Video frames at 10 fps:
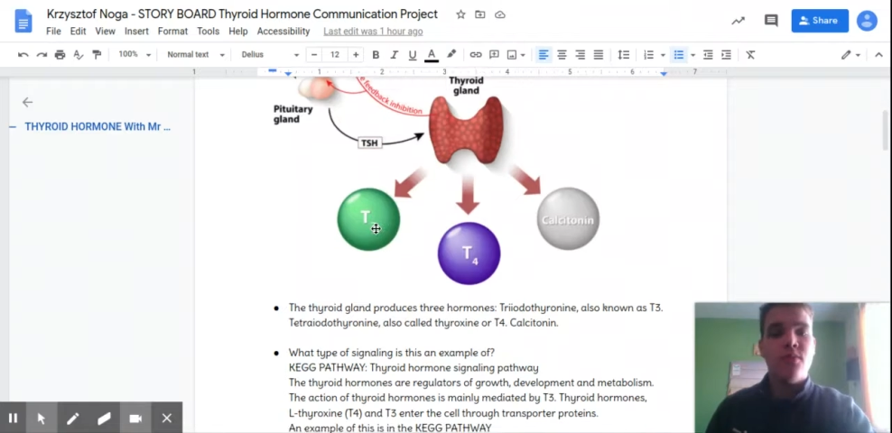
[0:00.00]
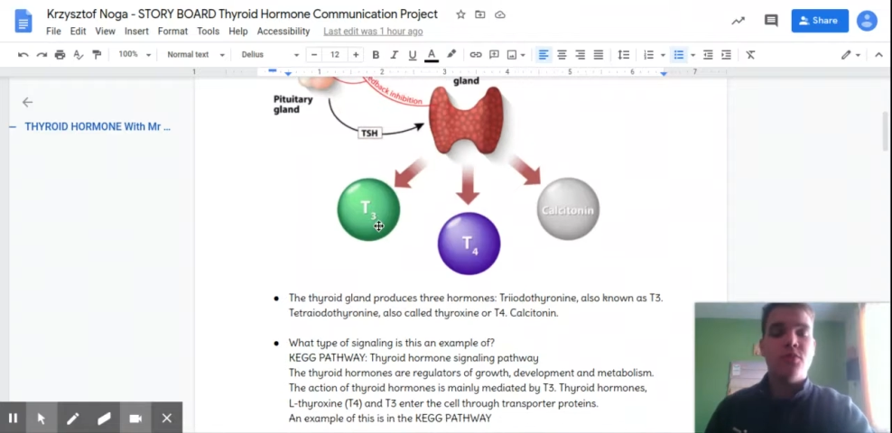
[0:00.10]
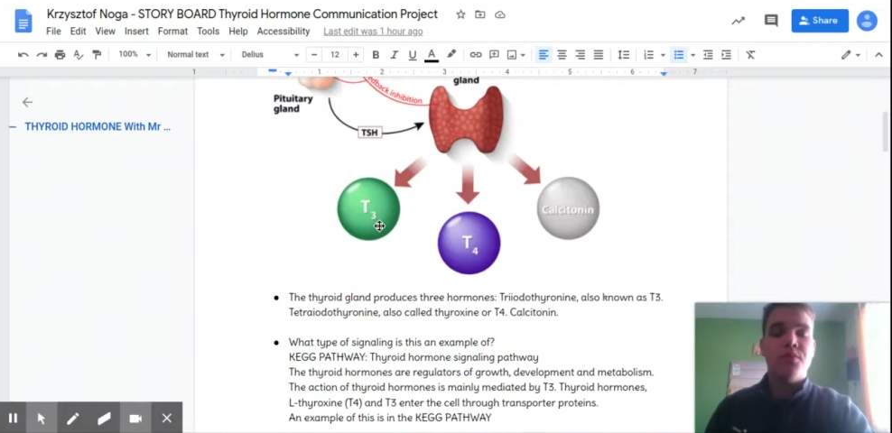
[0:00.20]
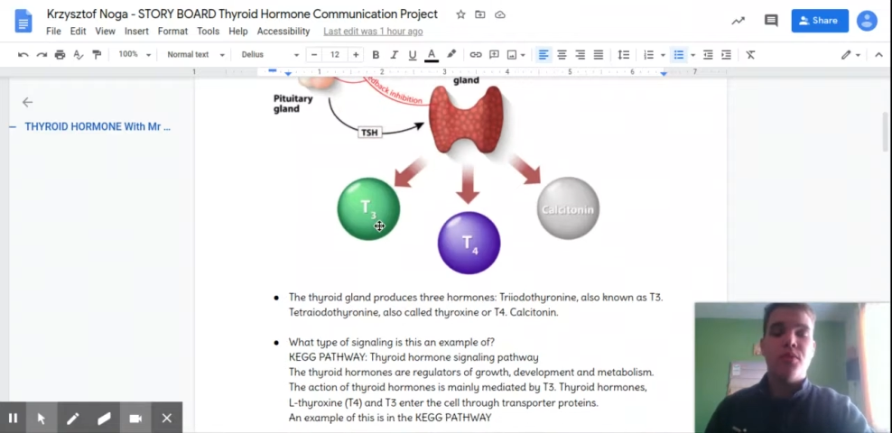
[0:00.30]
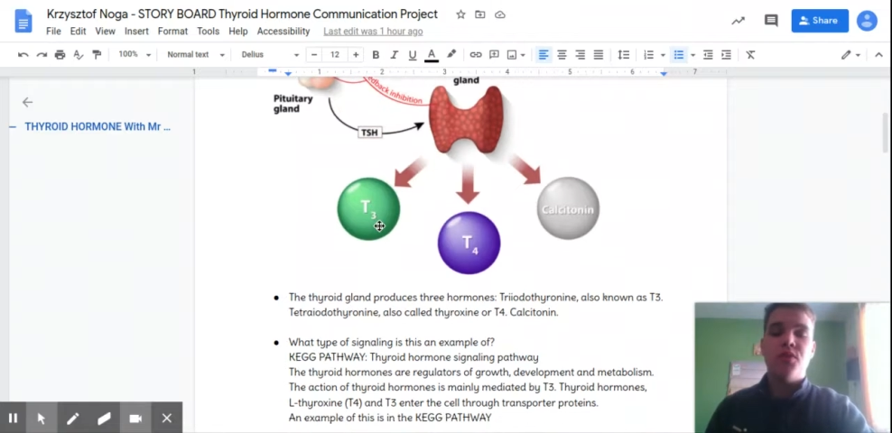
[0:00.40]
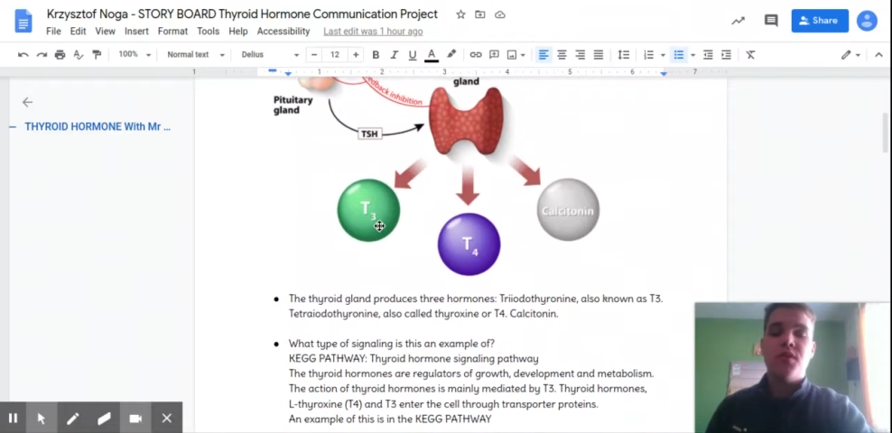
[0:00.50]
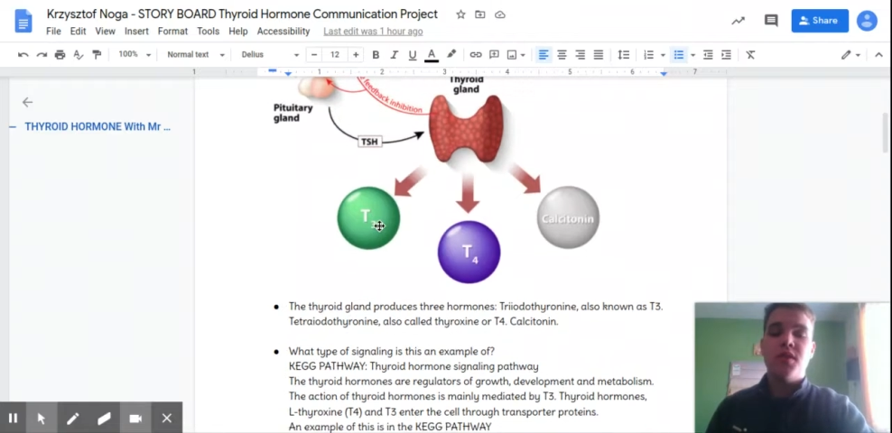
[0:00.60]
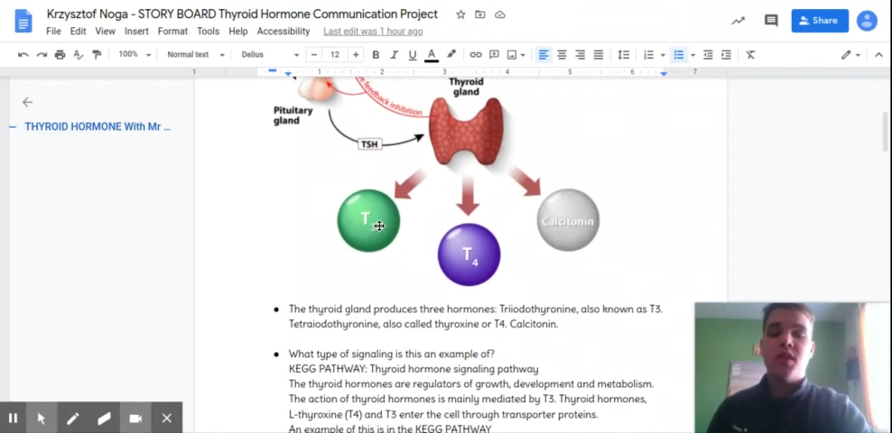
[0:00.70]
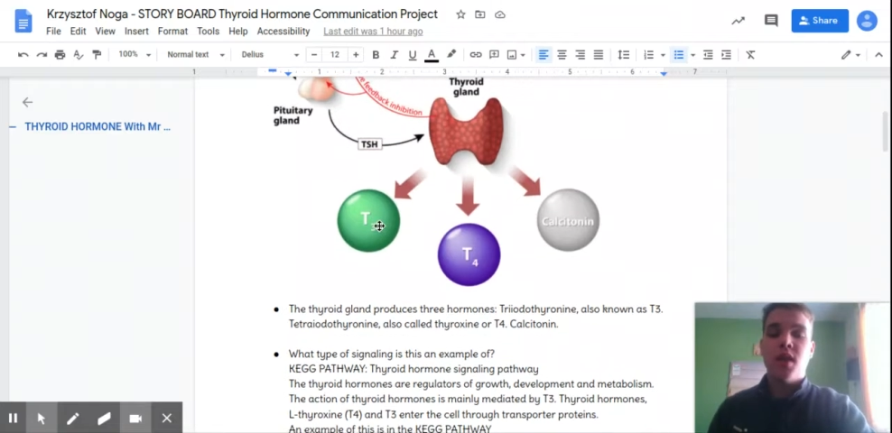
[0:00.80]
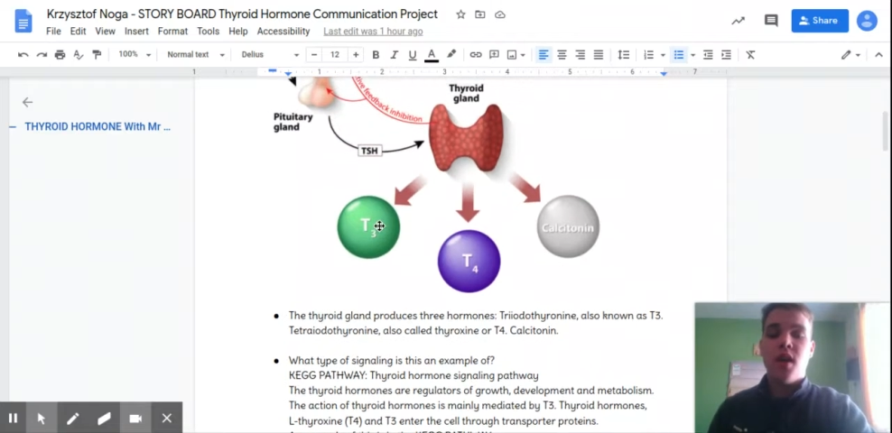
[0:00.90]
which
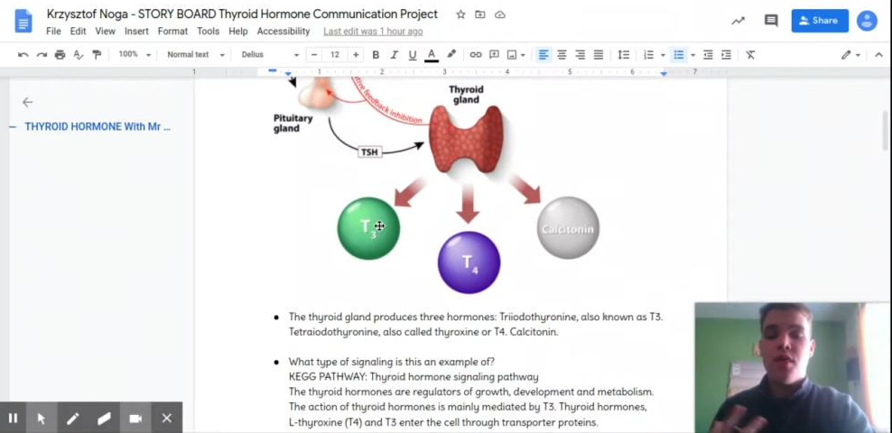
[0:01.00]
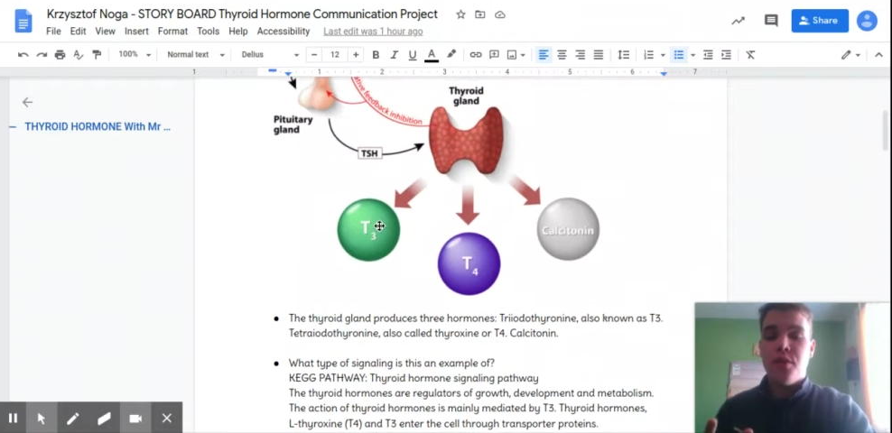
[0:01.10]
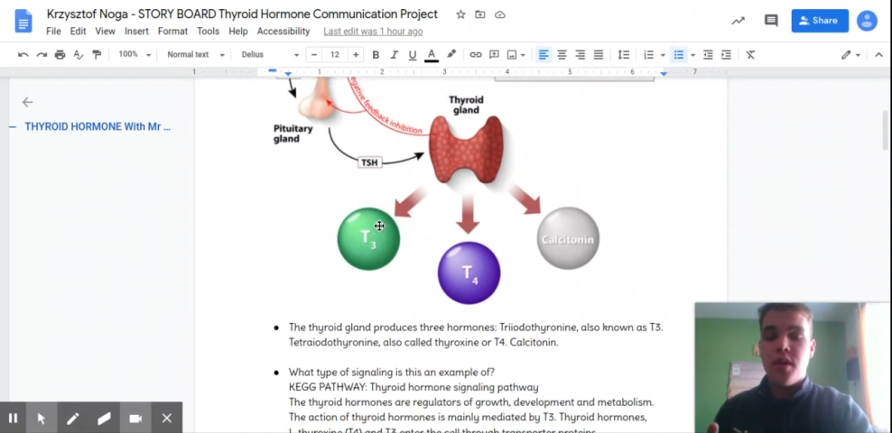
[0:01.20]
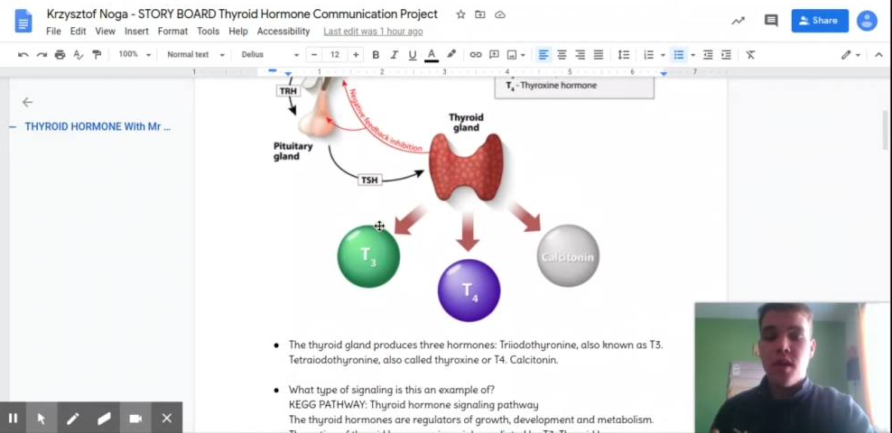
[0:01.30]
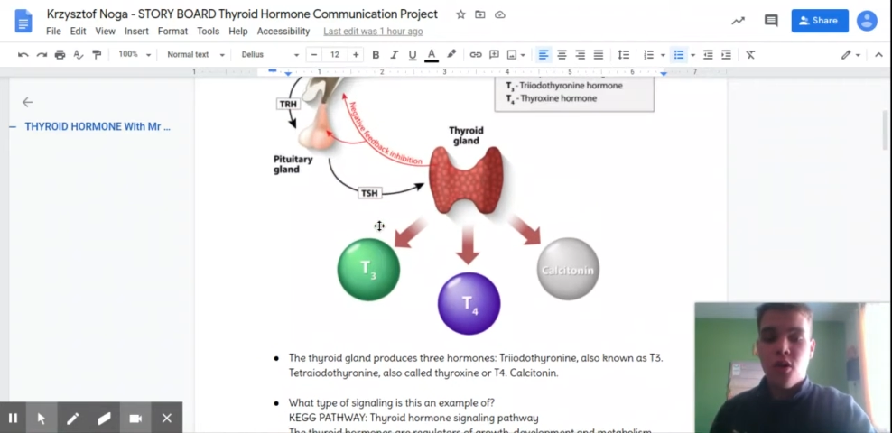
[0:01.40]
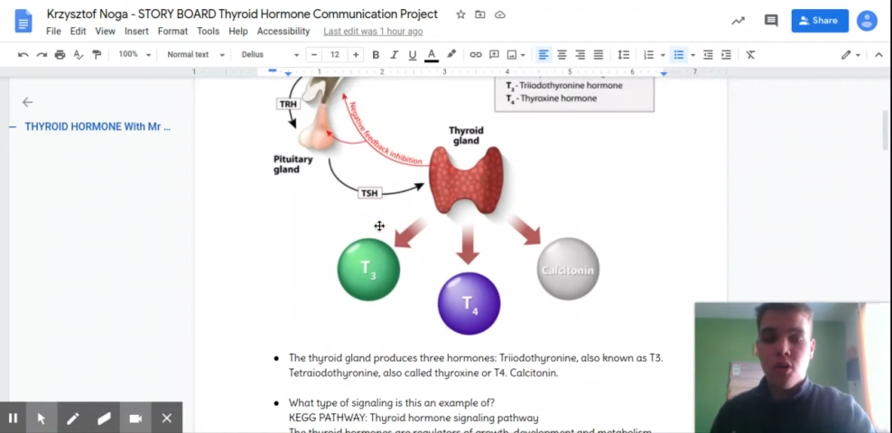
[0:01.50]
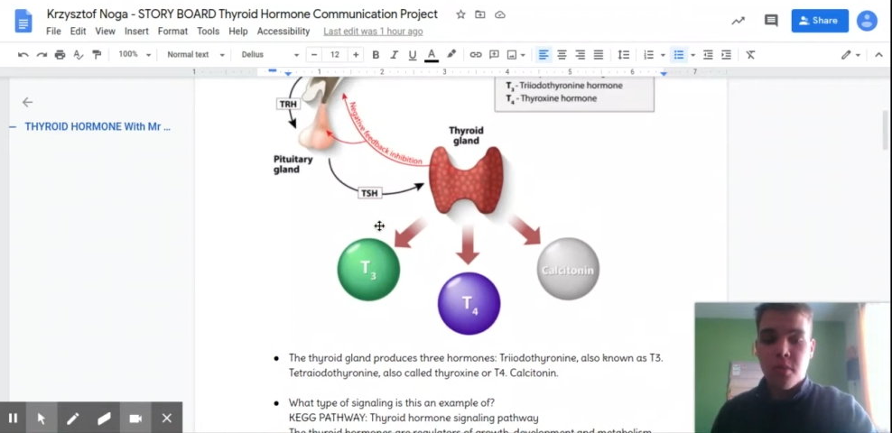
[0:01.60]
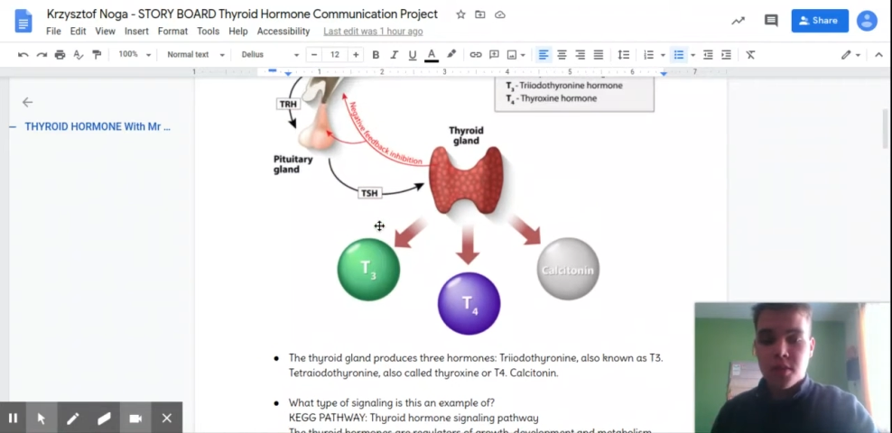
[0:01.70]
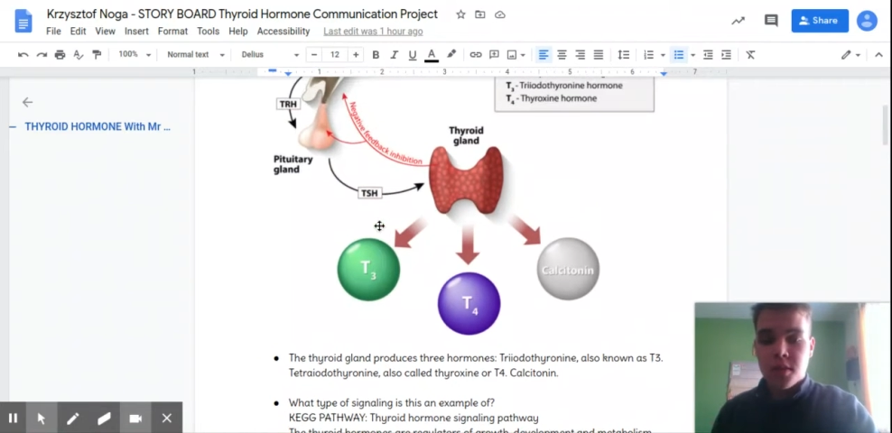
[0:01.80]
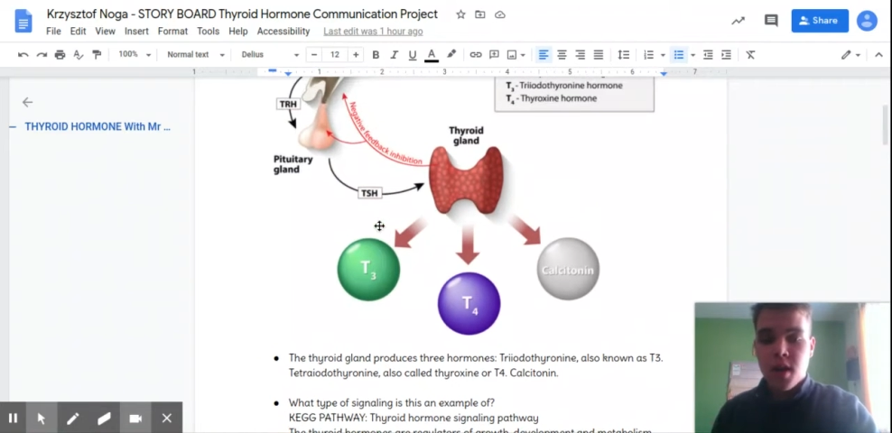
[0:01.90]
produces three
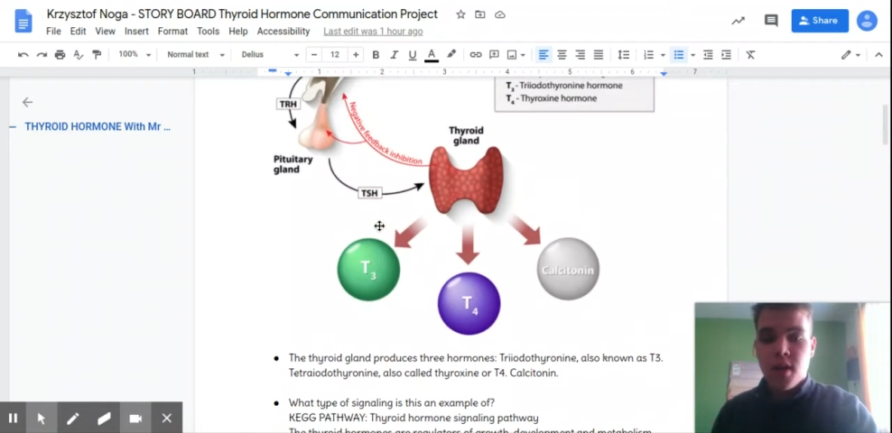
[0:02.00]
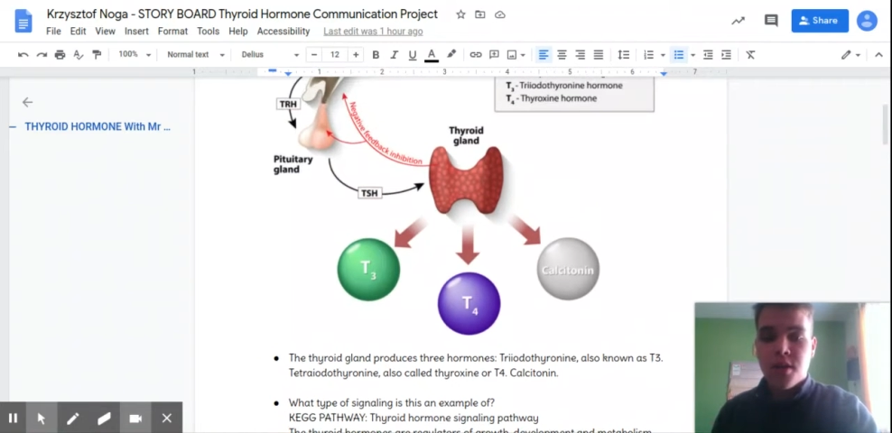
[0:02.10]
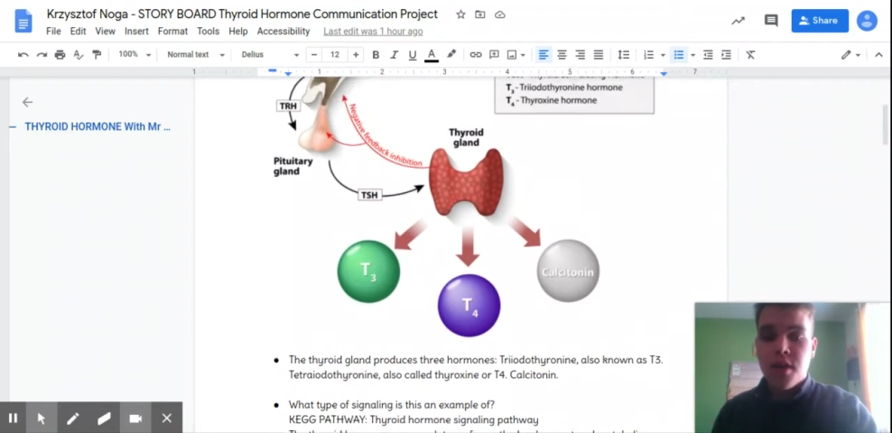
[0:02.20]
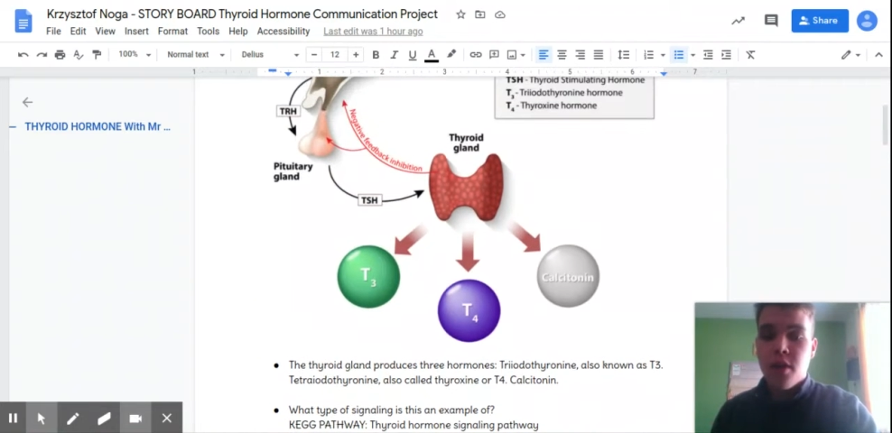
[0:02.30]
hormones: the